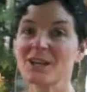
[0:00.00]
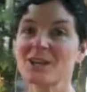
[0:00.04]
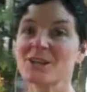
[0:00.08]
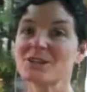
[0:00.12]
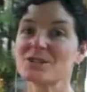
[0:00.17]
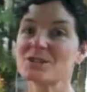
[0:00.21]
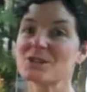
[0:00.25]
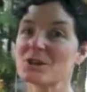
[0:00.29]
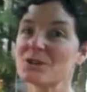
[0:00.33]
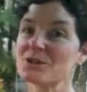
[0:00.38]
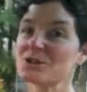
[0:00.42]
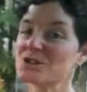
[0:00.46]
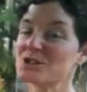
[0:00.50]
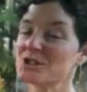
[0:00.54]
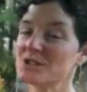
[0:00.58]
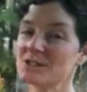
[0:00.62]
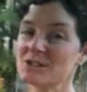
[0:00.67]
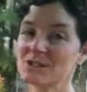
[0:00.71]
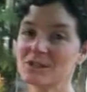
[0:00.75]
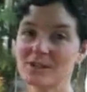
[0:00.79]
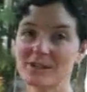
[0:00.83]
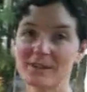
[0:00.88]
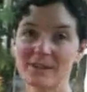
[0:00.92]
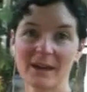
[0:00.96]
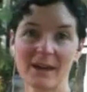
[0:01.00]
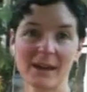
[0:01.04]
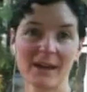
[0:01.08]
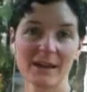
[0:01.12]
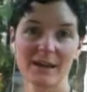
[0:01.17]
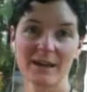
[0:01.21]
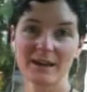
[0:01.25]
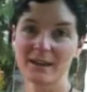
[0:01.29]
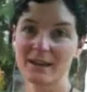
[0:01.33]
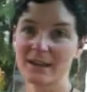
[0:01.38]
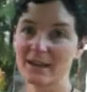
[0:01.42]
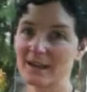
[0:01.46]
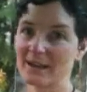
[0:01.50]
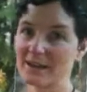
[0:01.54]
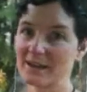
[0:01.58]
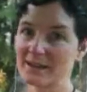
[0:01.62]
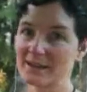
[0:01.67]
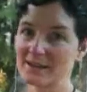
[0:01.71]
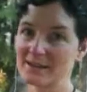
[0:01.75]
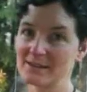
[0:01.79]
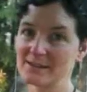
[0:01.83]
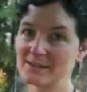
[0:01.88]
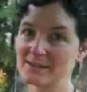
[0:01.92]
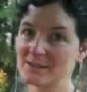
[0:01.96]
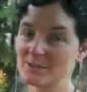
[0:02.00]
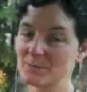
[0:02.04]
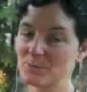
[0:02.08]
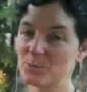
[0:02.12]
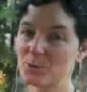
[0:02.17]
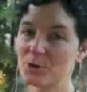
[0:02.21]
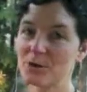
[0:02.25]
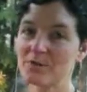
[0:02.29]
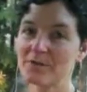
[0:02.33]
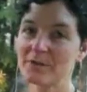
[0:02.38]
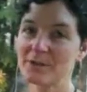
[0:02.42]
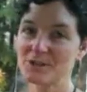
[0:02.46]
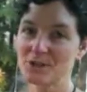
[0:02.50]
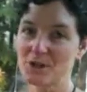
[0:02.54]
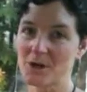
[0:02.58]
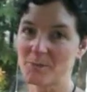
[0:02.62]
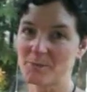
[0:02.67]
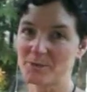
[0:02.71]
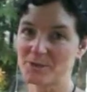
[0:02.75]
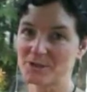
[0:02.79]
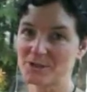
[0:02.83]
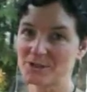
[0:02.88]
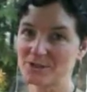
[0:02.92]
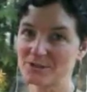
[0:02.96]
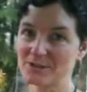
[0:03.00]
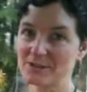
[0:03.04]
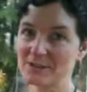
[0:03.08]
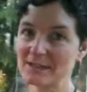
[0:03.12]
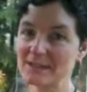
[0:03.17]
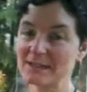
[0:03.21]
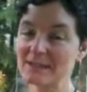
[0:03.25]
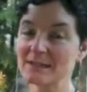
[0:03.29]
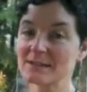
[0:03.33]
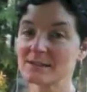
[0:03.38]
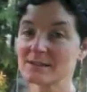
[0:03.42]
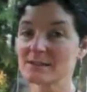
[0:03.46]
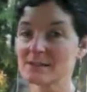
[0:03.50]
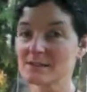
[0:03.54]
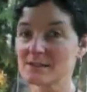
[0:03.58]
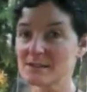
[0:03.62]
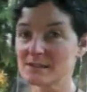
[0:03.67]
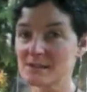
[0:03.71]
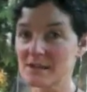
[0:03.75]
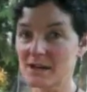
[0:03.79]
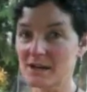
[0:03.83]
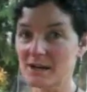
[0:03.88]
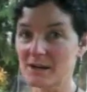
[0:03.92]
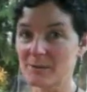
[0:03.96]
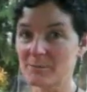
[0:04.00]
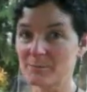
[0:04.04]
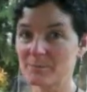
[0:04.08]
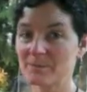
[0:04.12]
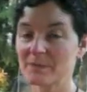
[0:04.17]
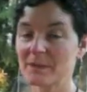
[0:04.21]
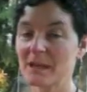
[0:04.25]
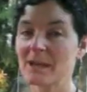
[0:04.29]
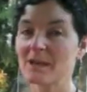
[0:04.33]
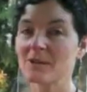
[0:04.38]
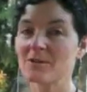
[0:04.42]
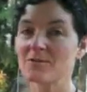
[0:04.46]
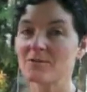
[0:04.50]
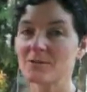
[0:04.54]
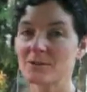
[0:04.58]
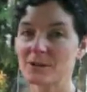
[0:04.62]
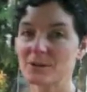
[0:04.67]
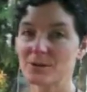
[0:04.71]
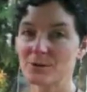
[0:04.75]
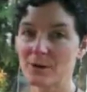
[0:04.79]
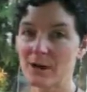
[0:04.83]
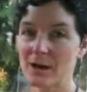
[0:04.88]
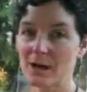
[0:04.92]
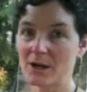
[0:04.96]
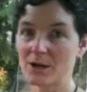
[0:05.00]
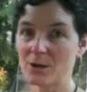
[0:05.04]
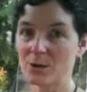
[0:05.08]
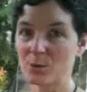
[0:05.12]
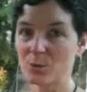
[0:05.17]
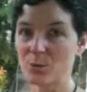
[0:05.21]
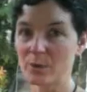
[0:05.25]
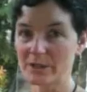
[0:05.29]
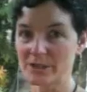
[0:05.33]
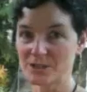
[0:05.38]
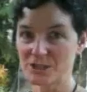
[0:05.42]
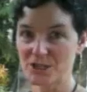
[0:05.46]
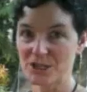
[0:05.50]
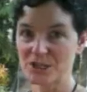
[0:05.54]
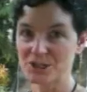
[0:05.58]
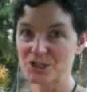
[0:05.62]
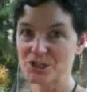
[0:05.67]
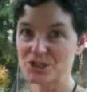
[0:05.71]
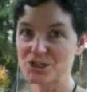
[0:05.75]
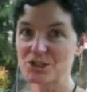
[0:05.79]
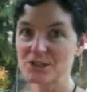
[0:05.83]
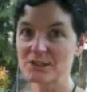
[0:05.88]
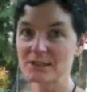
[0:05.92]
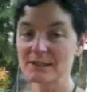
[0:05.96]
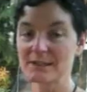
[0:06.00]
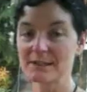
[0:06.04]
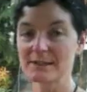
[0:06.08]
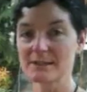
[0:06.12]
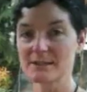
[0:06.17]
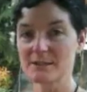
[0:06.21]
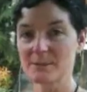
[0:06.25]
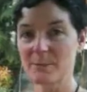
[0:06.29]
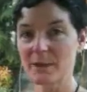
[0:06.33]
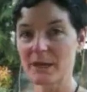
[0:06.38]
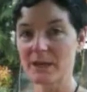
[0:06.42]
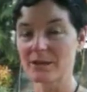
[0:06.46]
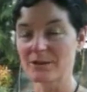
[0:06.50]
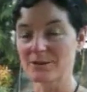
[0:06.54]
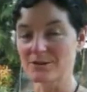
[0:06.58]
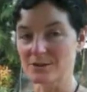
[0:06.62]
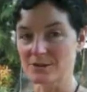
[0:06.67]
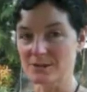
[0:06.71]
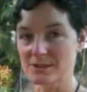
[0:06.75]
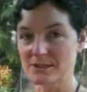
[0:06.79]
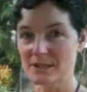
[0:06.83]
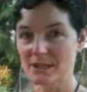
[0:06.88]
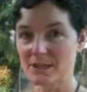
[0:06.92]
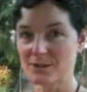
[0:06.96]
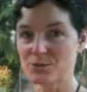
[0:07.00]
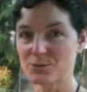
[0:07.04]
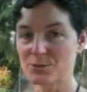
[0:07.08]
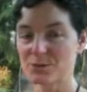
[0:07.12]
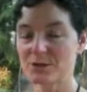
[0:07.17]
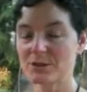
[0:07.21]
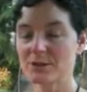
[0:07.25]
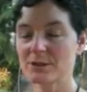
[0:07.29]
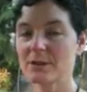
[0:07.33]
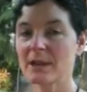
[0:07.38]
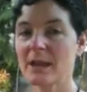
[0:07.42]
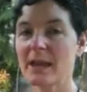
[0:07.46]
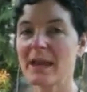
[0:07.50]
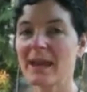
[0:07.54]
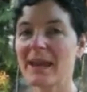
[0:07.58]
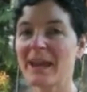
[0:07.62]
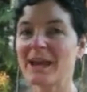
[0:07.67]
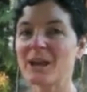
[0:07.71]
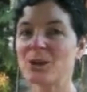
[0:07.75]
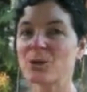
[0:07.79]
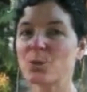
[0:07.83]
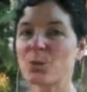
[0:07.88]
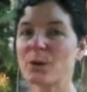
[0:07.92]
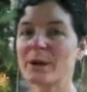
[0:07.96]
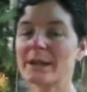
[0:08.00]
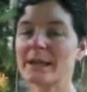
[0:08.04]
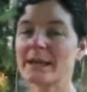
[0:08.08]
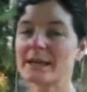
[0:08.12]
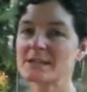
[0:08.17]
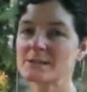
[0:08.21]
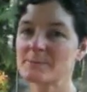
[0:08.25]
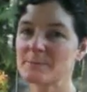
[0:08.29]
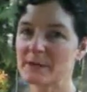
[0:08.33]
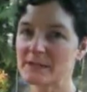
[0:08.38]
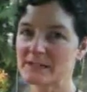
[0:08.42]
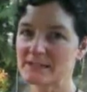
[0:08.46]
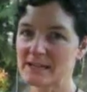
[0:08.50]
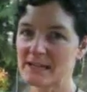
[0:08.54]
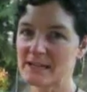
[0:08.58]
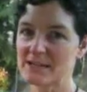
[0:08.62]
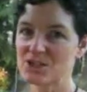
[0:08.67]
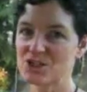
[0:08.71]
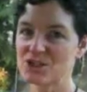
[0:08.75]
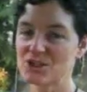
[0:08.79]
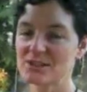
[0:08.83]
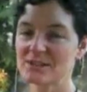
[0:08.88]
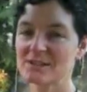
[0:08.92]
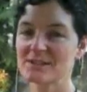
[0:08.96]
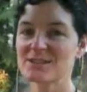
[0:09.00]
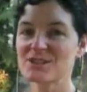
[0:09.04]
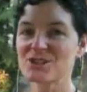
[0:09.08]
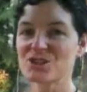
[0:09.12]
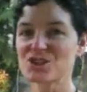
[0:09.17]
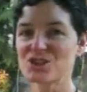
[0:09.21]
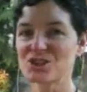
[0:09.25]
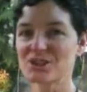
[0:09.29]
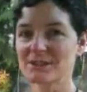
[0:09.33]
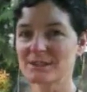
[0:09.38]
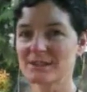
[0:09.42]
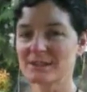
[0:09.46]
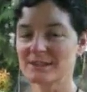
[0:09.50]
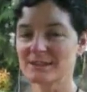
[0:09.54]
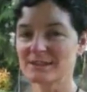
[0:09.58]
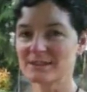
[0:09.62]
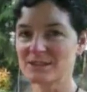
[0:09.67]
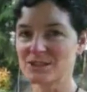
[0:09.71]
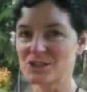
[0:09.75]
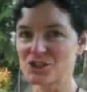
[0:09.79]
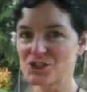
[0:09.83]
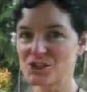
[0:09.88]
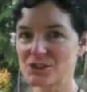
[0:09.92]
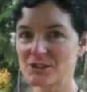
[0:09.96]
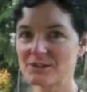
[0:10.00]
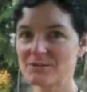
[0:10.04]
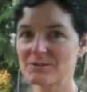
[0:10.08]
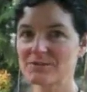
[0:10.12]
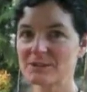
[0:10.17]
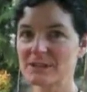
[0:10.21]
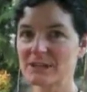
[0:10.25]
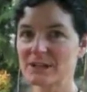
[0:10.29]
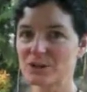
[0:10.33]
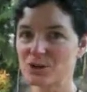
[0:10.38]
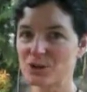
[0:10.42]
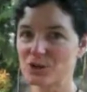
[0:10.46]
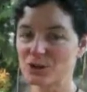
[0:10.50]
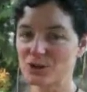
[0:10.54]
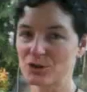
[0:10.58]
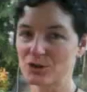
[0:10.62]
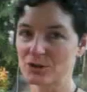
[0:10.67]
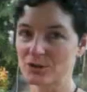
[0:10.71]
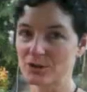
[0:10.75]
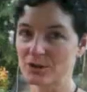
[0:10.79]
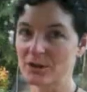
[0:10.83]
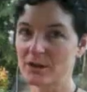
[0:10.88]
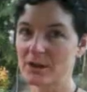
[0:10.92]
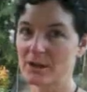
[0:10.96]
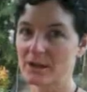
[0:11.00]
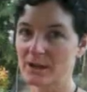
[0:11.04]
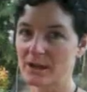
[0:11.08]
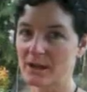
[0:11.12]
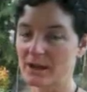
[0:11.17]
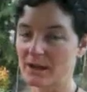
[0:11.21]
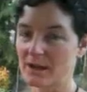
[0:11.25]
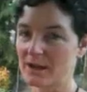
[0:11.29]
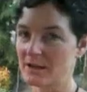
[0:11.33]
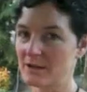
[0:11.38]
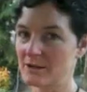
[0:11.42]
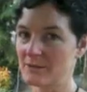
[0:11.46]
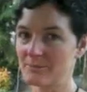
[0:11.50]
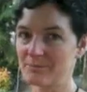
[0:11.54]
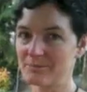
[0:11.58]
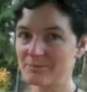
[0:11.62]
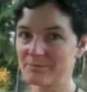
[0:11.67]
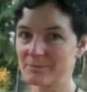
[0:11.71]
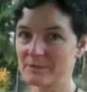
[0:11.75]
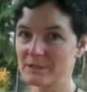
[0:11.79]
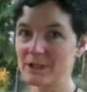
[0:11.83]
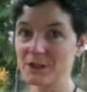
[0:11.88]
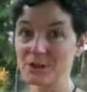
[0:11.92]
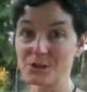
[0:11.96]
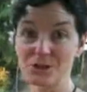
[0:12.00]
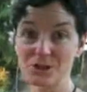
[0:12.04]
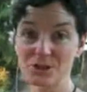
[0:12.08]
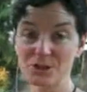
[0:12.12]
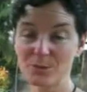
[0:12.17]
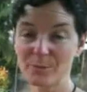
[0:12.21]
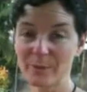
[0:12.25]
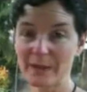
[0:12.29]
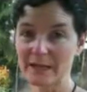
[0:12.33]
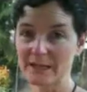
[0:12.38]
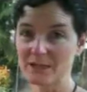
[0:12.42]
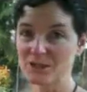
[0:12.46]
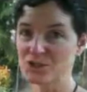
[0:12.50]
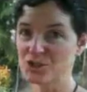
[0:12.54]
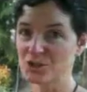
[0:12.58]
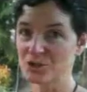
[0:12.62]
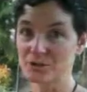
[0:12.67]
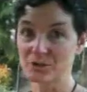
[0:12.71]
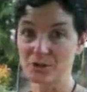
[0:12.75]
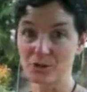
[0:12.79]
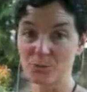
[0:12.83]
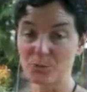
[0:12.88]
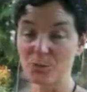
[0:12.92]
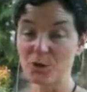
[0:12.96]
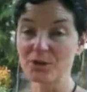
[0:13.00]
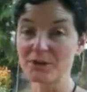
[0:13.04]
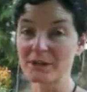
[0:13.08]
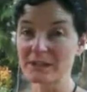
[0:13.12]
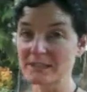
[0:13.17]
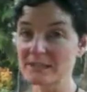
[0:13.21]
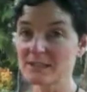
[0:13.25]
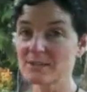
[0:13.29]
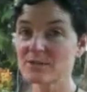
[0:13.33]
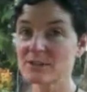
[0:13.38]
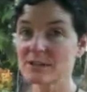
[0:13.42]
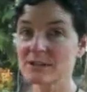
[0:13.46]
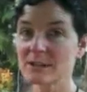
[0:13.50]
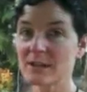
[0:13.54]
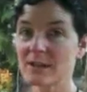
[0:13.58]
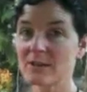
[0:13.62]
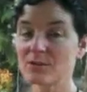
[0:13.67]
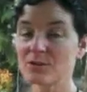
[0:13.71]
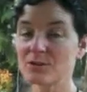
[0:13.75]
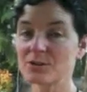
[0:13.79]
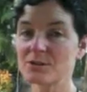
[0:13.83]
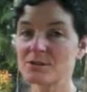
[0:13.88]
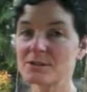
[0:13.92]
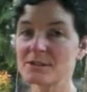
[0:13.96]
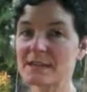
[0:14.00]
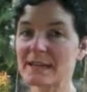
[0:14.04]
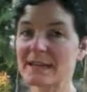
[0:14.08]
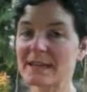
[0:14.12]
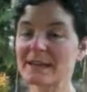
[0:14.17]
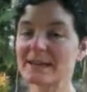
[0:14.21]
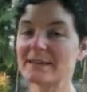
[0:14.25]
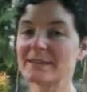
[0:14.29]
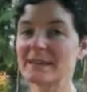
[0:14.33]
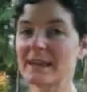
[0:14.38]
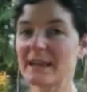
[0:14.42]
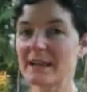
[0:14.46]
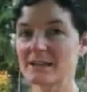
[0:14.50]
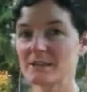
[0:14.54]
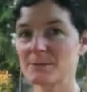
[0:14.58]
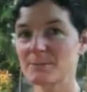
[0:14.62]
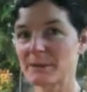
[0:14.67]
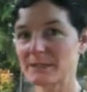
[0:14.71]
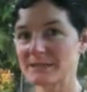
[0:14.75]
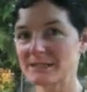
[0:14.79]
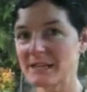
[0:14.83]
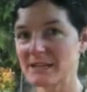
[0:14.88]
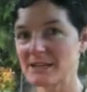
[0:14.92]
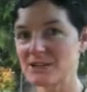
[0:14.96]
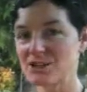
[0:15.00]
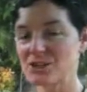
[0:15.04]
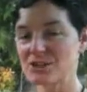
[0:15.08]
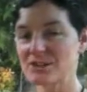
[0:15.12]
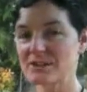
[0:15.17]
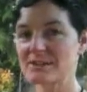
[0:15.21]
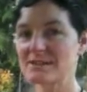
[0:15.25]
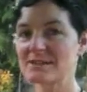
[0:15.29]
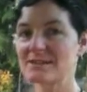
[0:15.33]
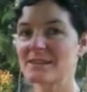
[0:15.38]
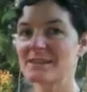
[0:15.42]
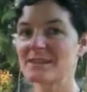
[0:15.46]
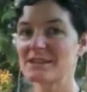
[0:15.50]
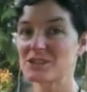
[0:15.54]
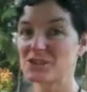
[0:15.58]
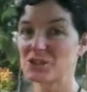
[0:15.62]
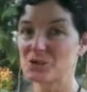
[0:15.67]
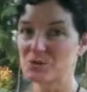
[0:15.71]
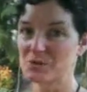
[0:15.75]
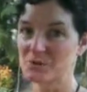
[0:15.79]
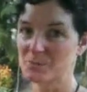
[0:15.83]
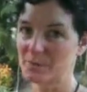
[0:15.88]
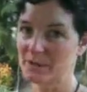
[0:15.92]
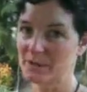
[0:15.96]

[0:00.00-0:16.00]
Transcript: So she took that as the perfect opportunity to stop, figure out what changes she needed to make in her schedule and what expectations she needed to shift in her to-do manager and her productivity levels and the expectations that she was